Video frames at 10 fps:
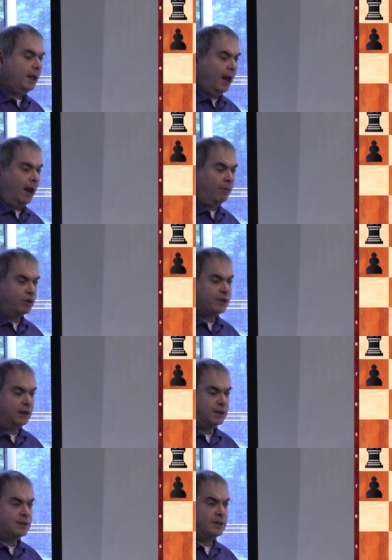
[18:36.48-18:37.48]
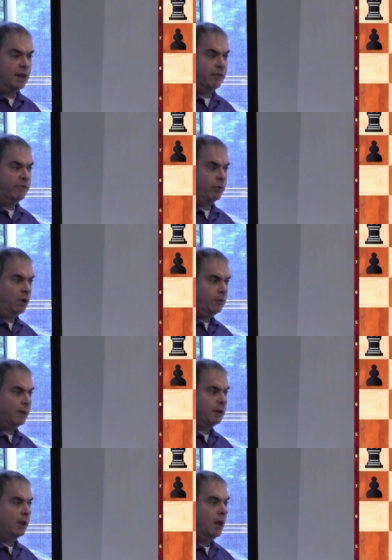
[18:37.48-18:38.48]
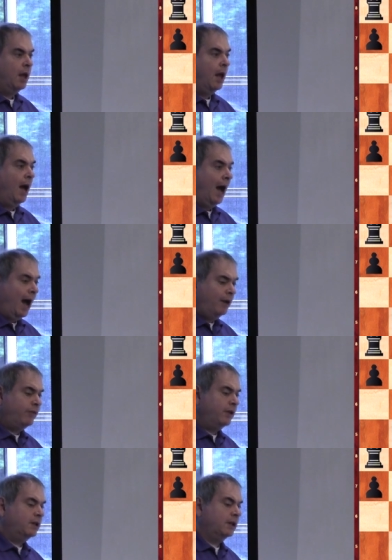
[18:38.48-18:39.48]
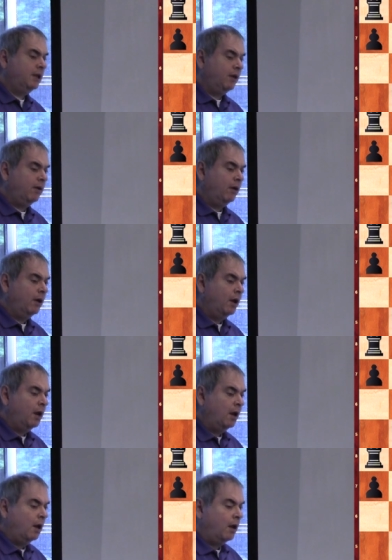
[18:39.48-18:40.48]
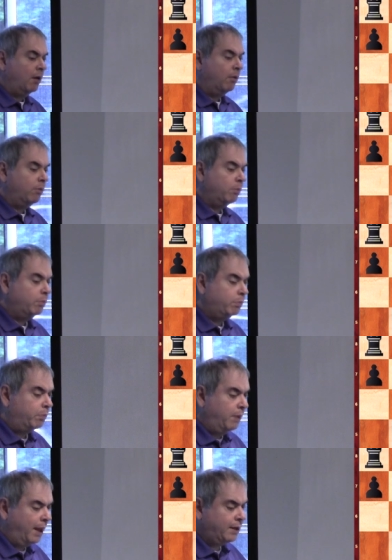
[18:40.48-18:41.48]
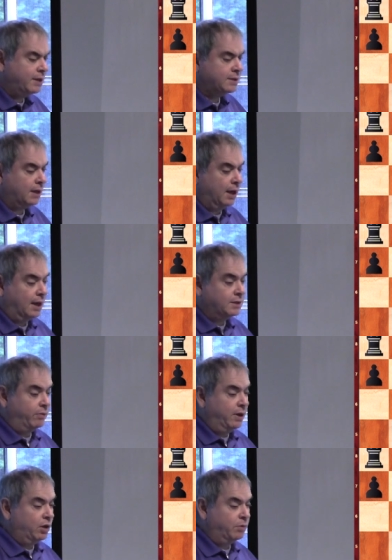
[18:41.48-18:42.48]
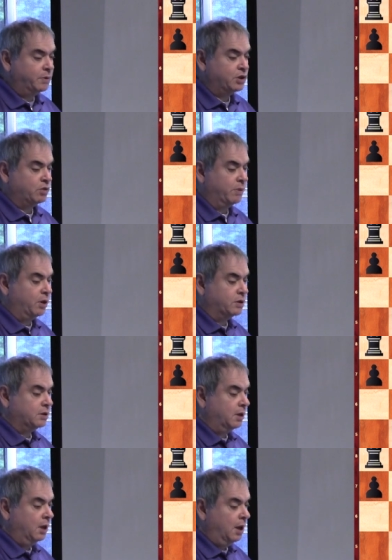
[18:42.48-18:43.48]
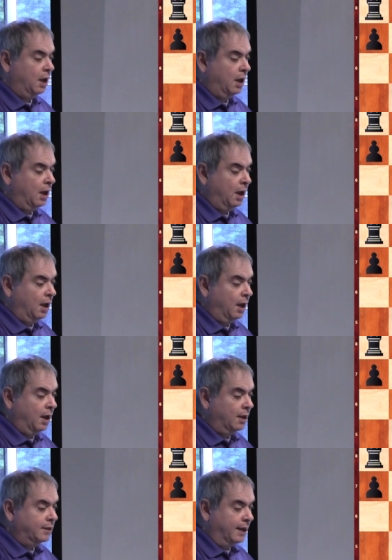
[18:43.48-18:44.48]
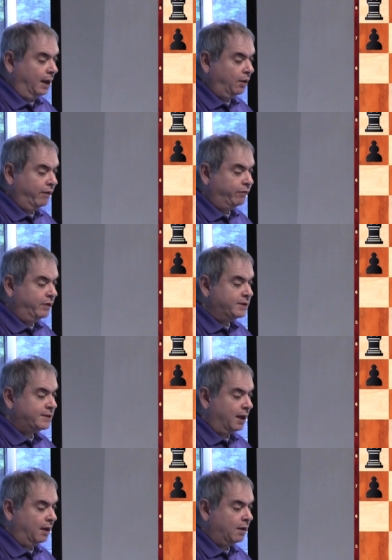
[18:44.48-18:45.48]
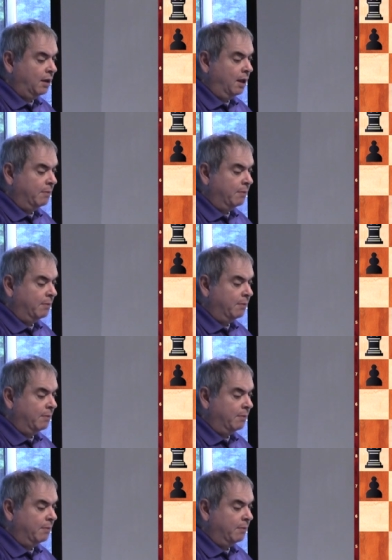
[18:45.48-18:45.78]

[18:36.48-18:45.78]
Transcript: Again, I'm not saying this is the end of the world, but I think that here, black has, has a really good position because the knight on f3 is stuck,